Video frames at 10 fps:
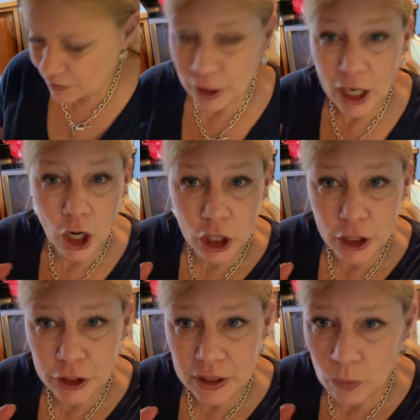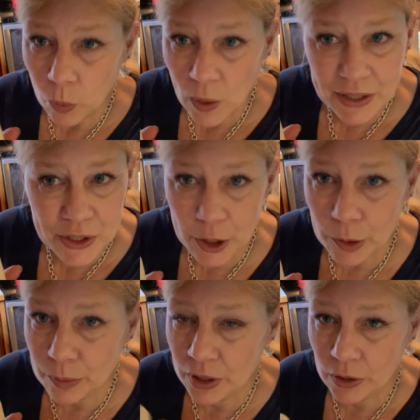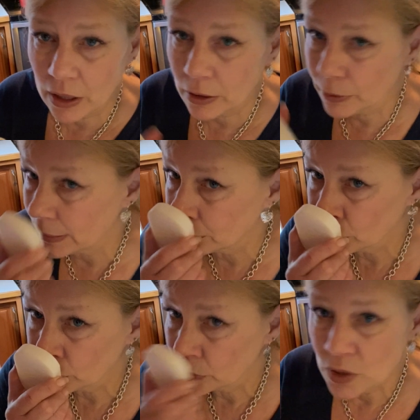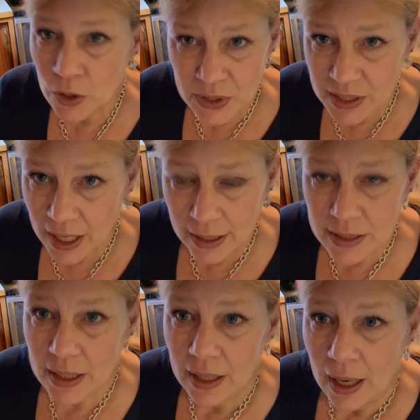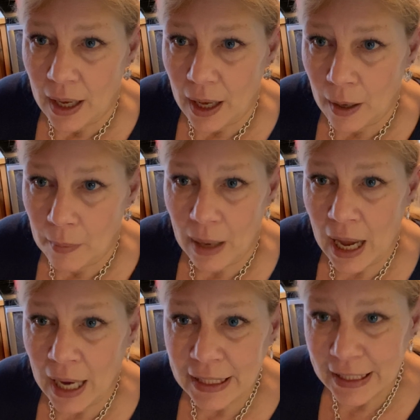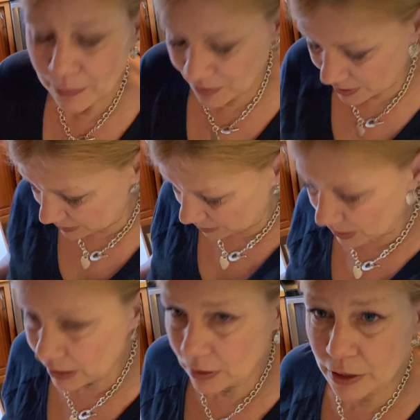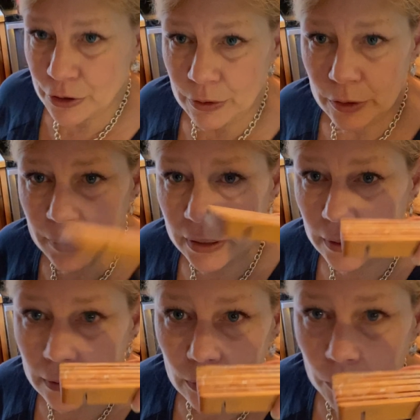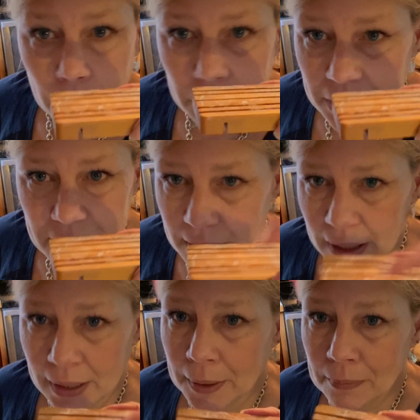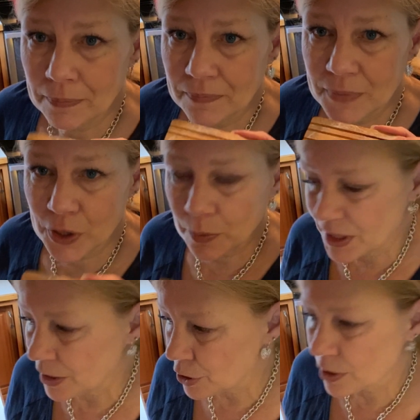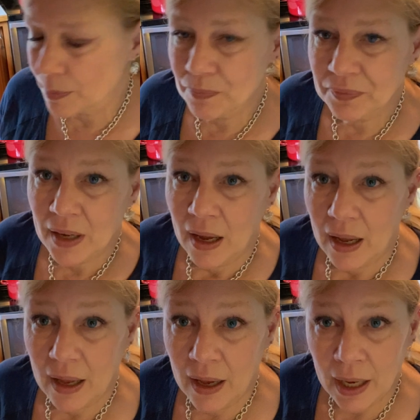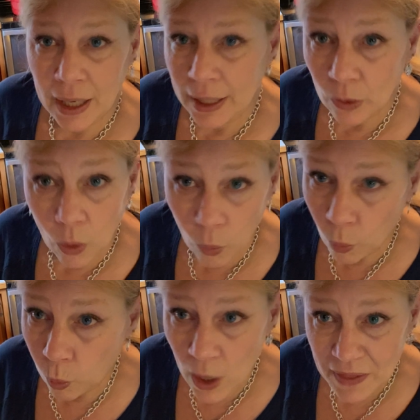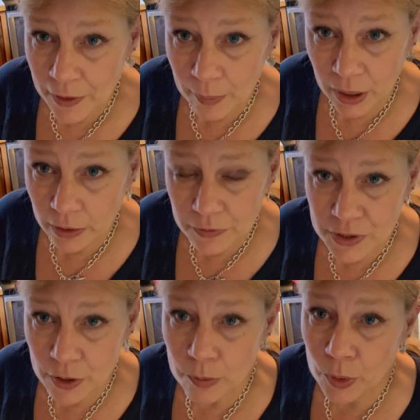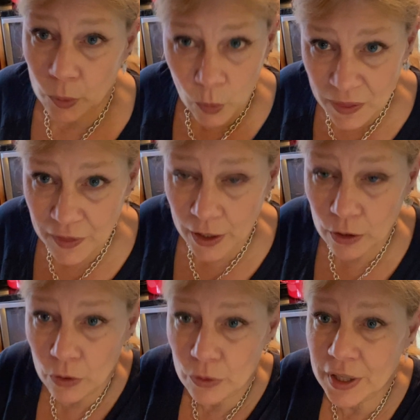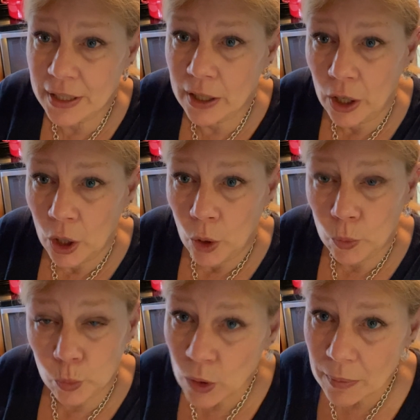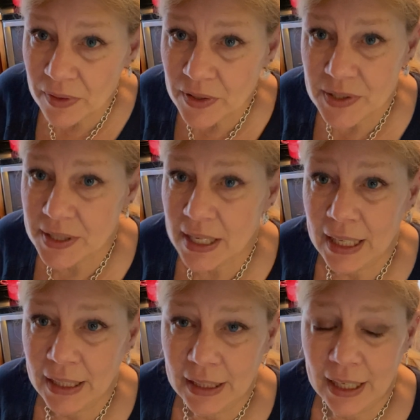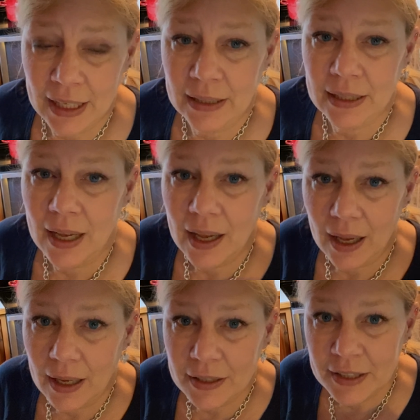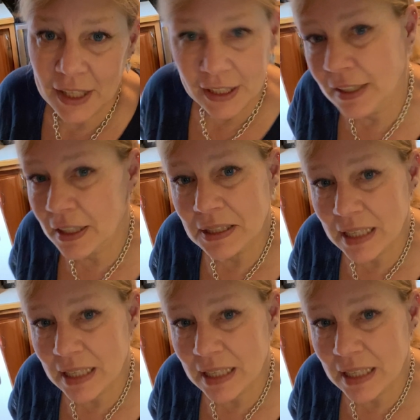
a very hard and white soap, no coloring, no scent. Um, I keep this in my laundry room on a little wooden um, soap dish. I wet the bar of soap or wet the clothing, rub the stain, and 99